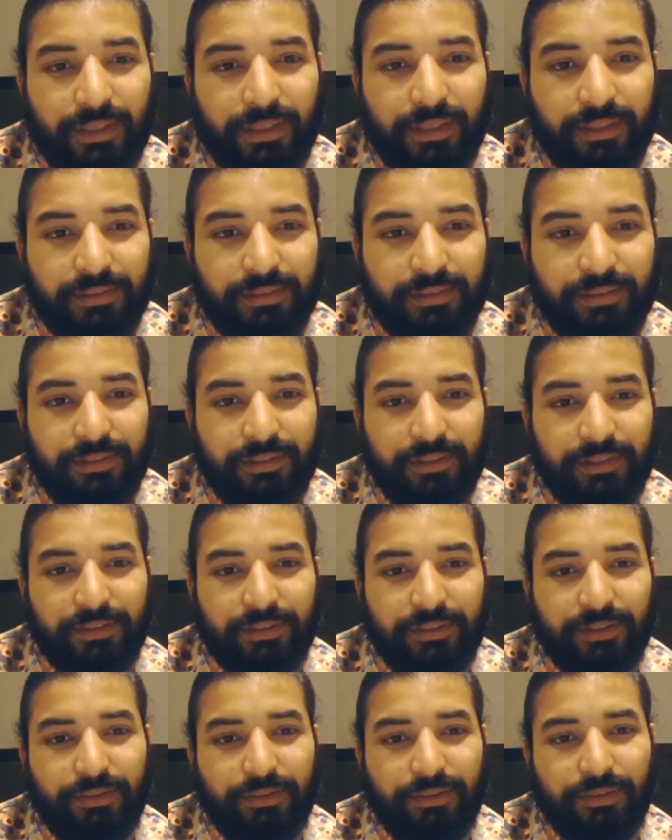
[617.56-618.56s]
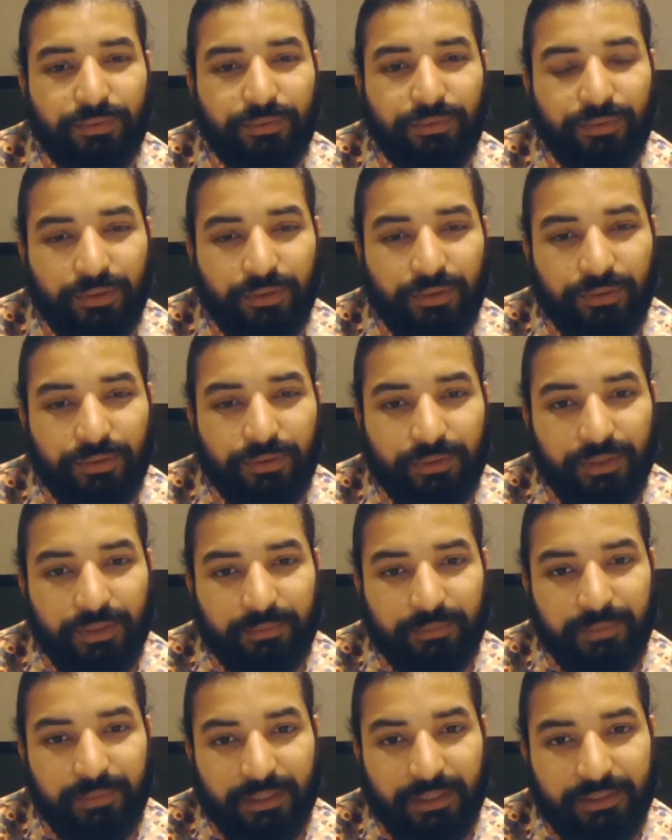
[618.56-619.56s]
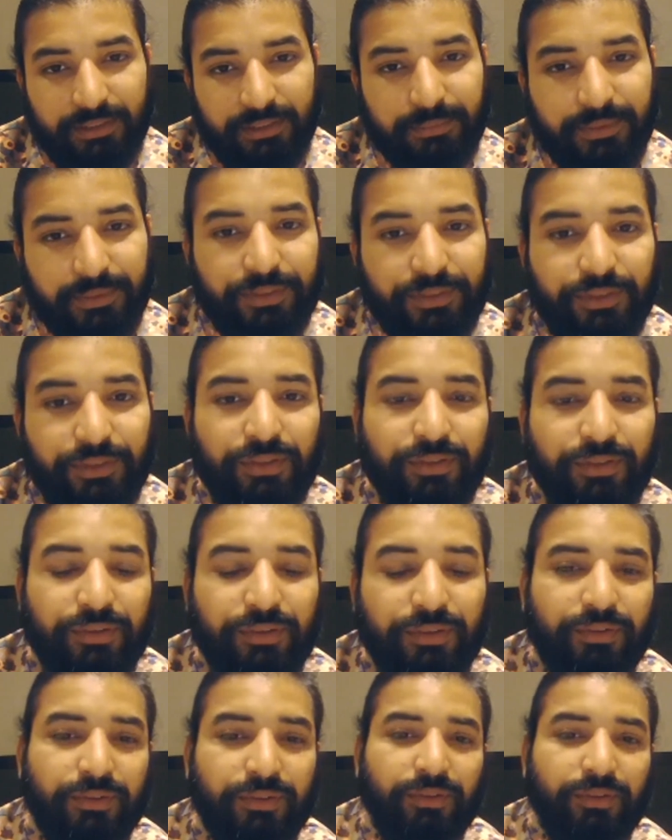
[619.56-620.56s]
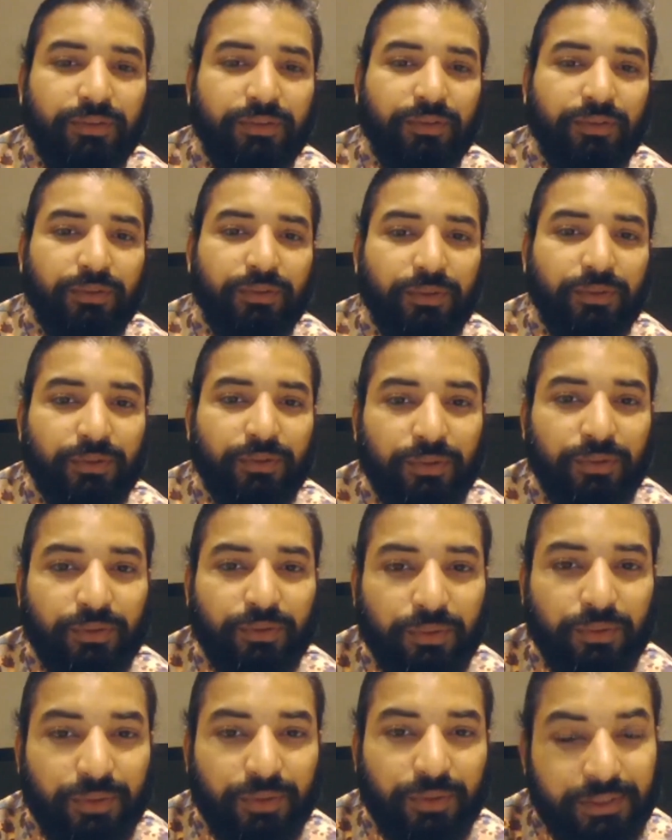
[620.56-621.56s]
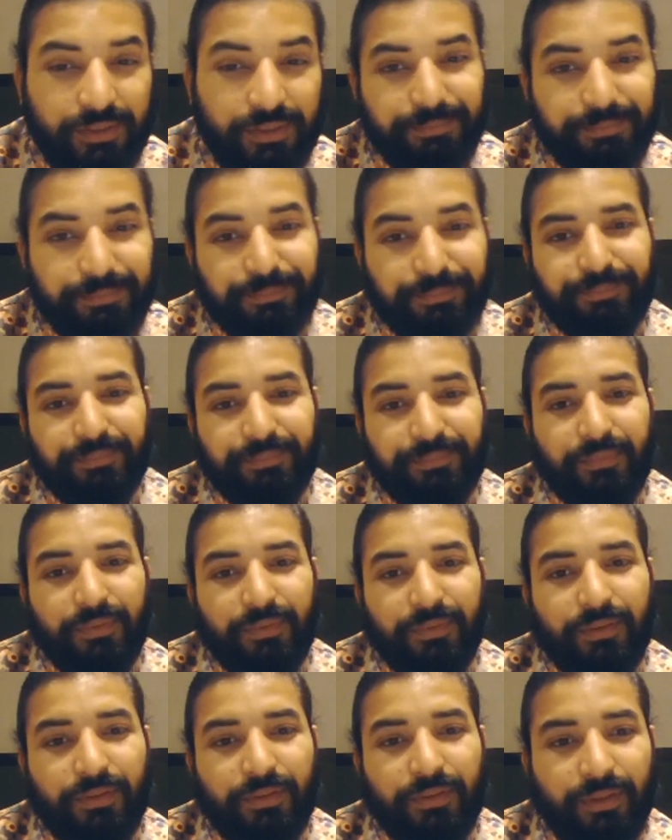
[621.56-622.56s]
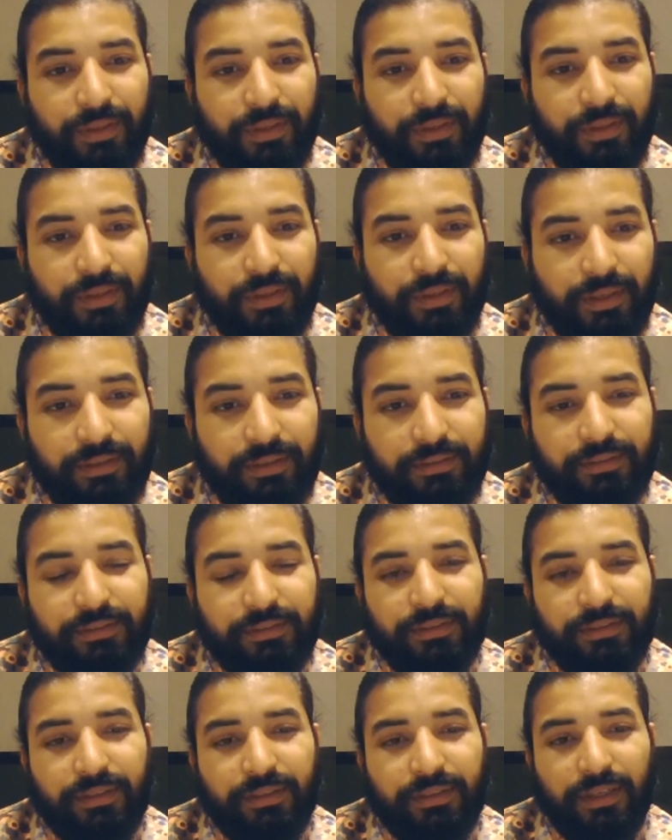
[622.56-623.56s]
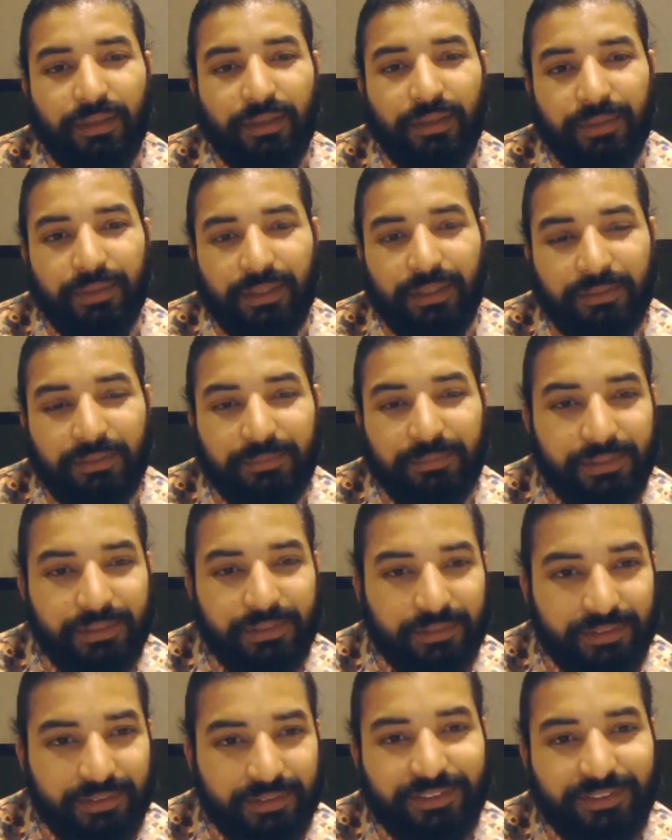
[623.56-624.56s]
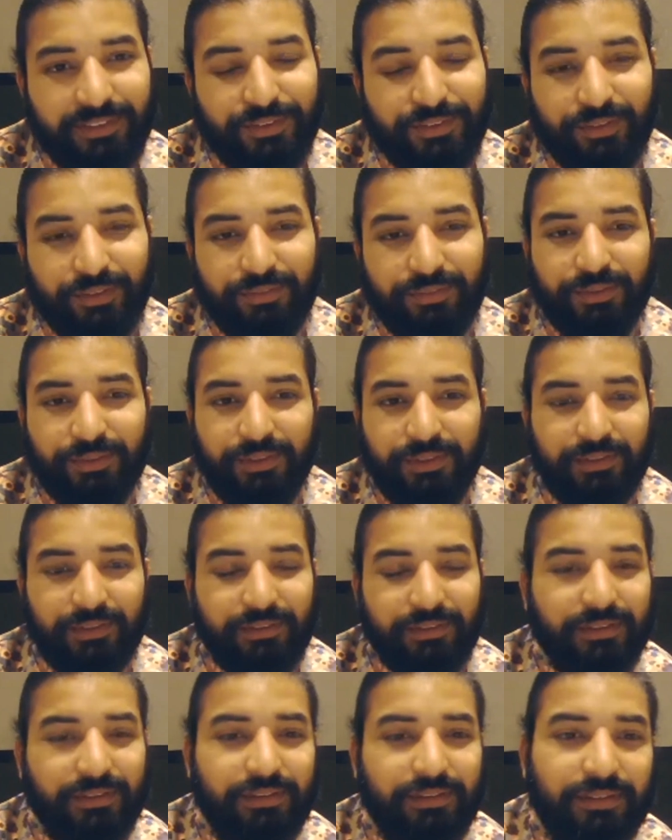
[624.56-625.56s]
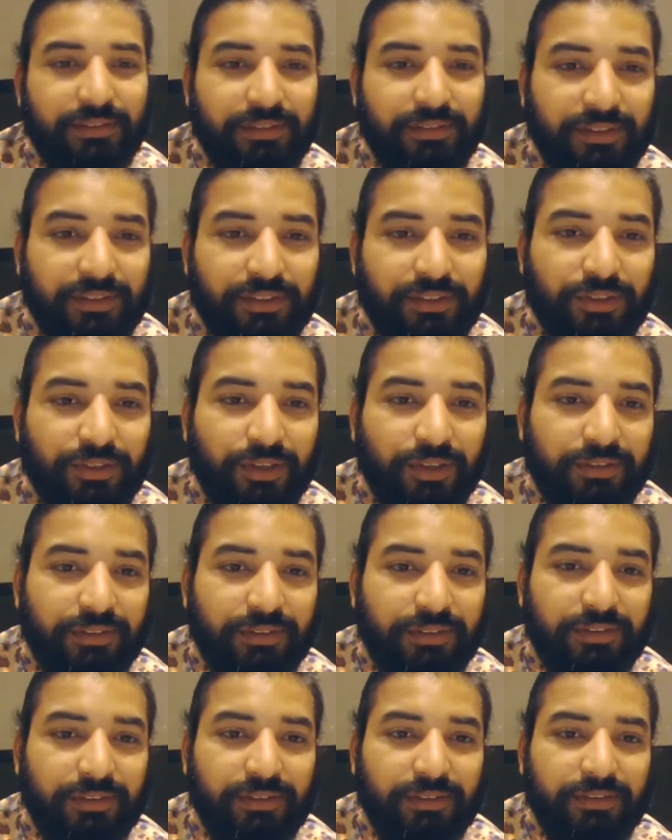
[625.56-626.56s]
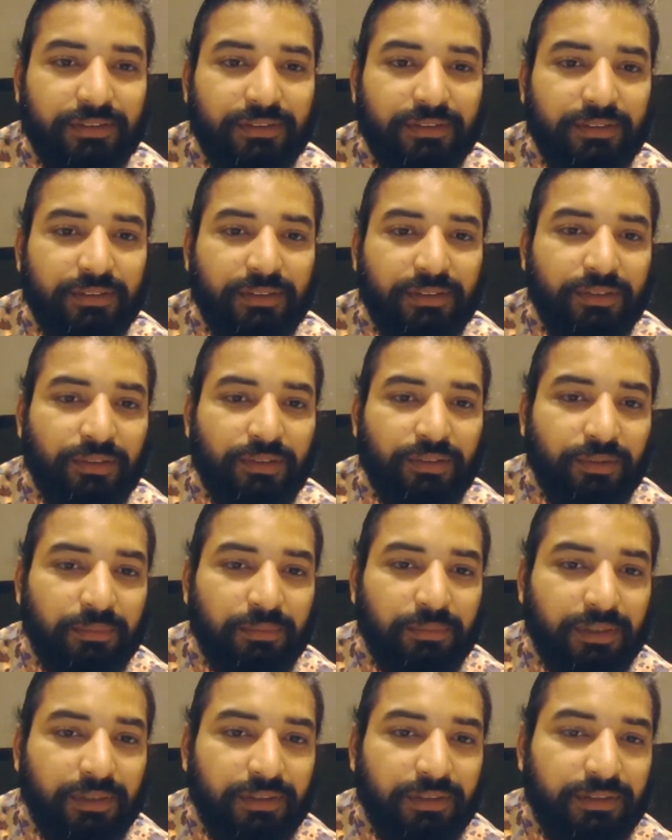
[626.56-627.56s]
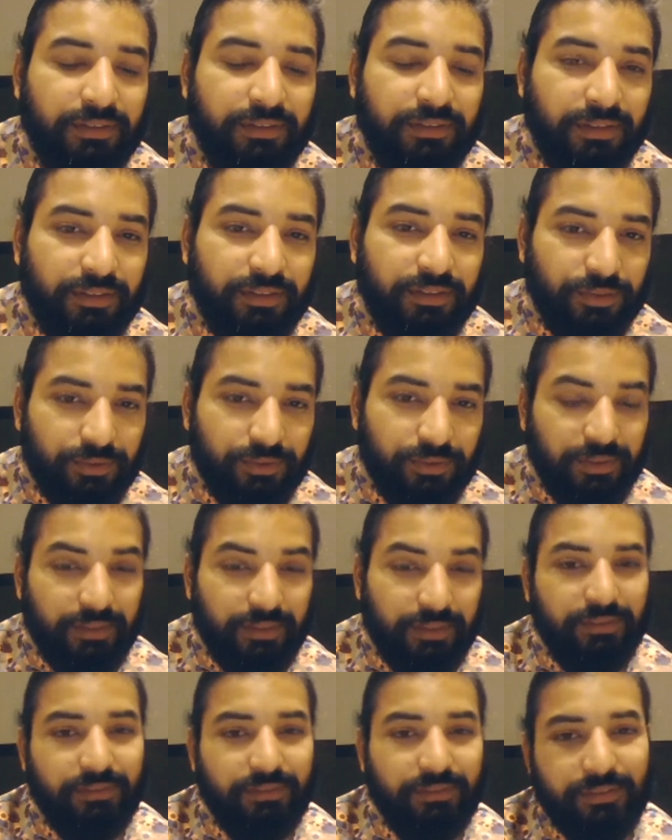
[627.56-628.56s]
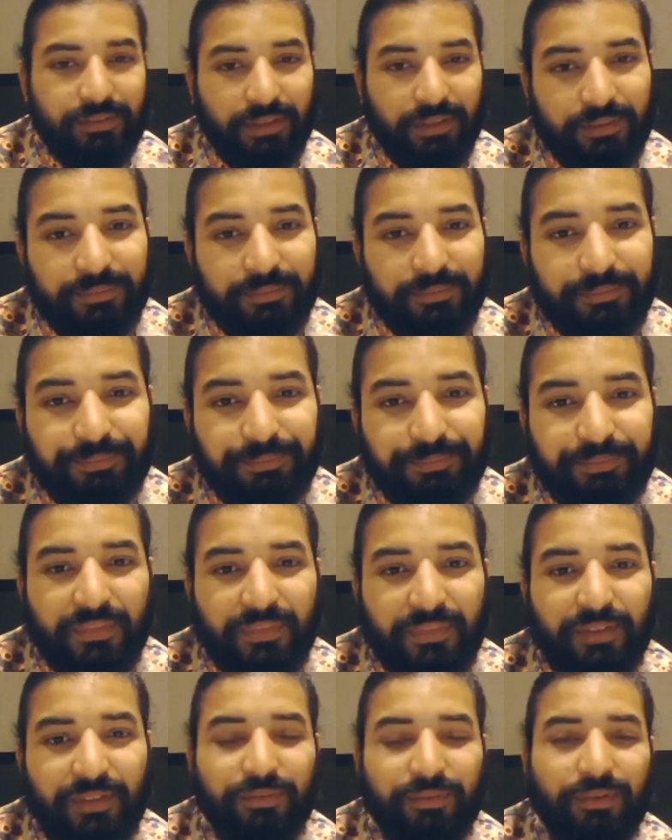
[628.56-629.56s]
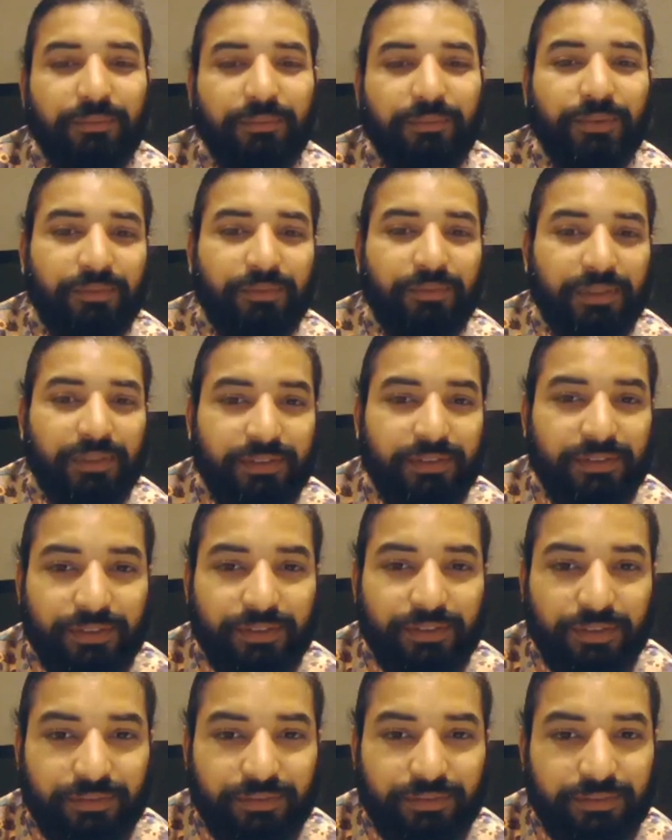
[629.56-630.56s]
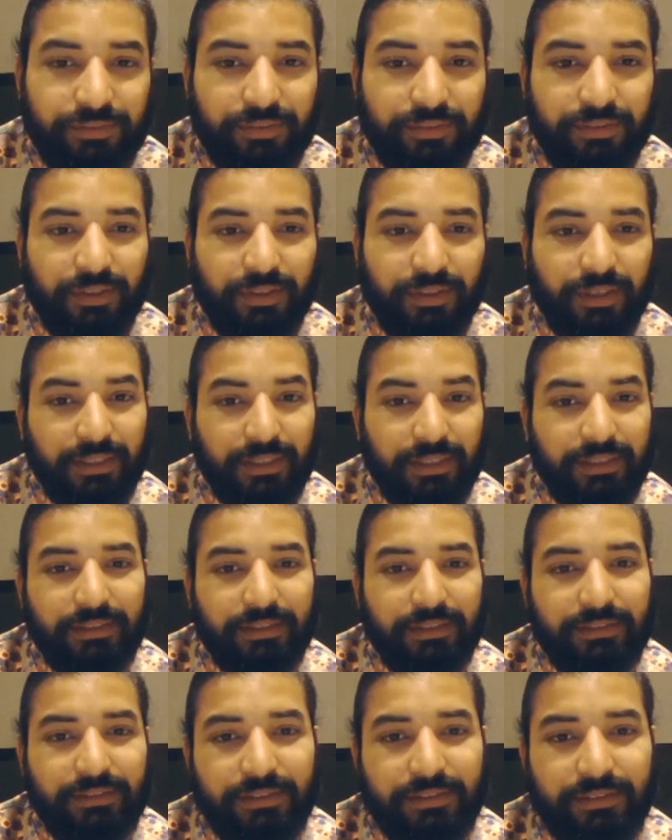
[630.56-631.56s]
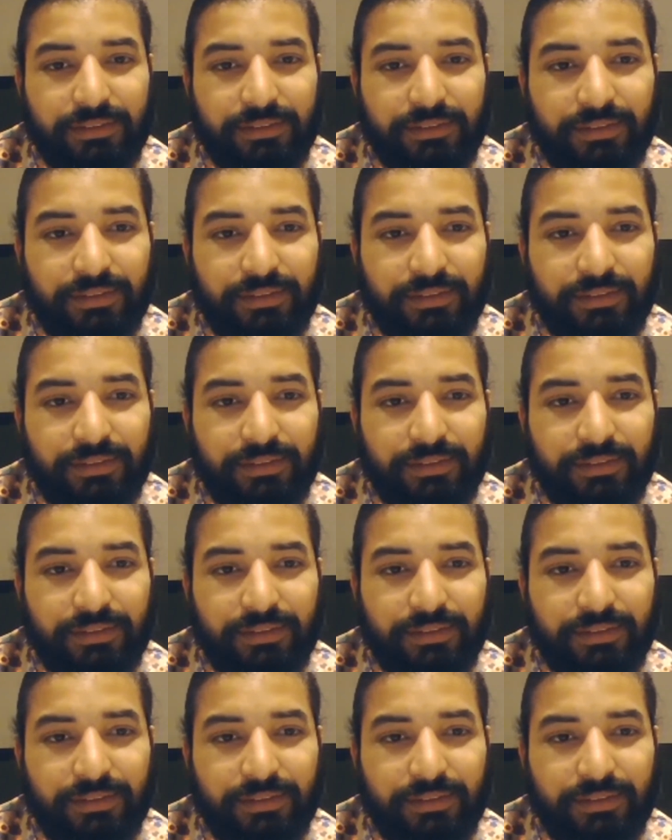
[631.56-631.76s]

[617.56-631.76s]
that is Center for Rural Management, Kottayam, Kerala. I welcome discussant of today's session, Dr. Umar Nizarudeen Sahab from University of Calicut.